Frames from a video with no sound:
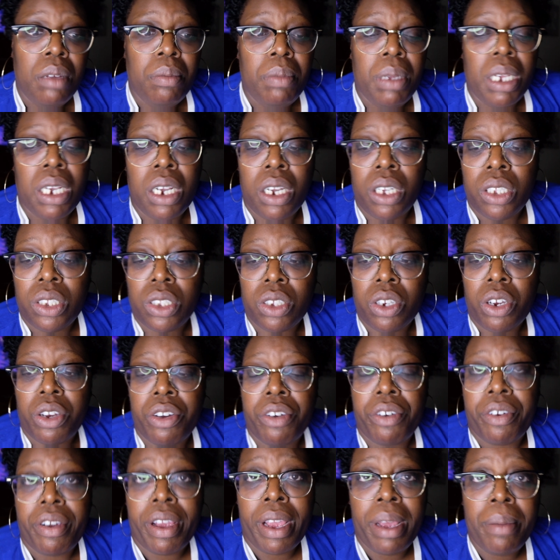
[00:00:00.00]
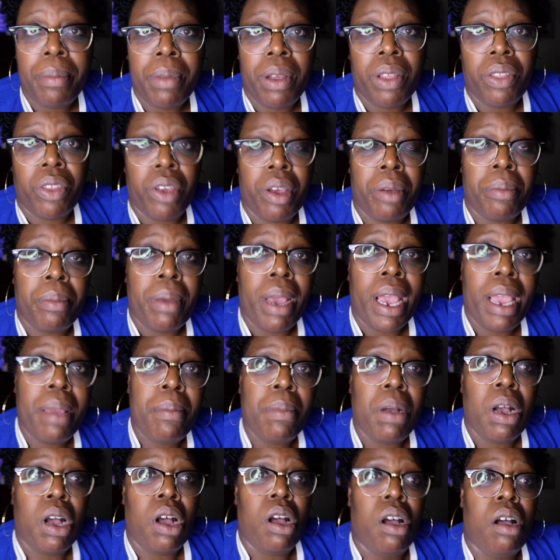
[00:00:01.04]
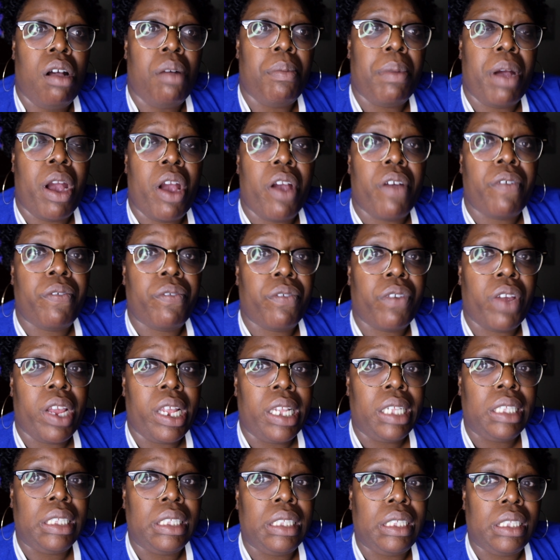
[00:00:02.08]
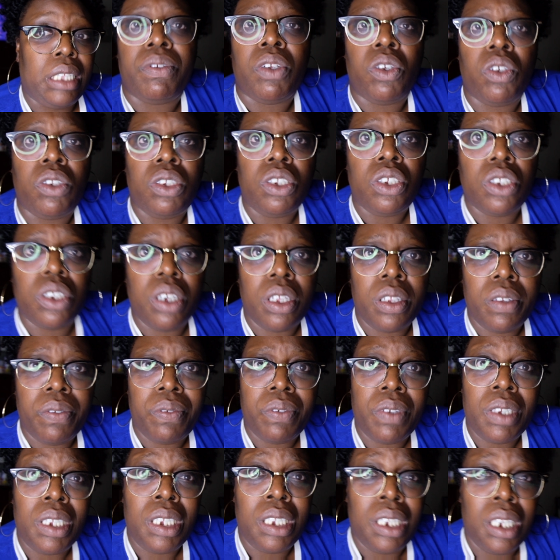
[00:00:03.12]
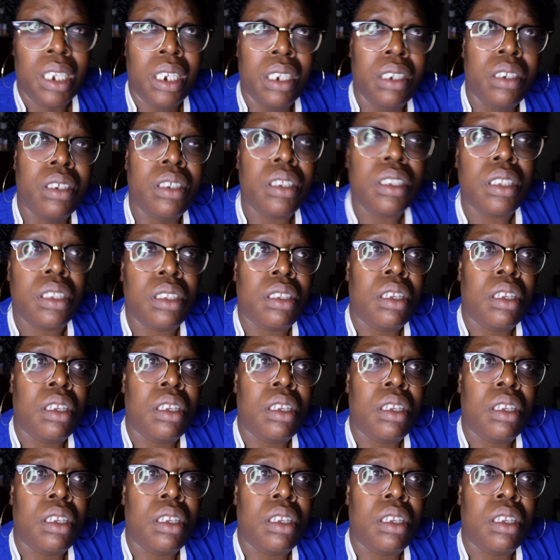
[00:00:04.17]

because her grandmother and my mom are friends. I've known each other for years.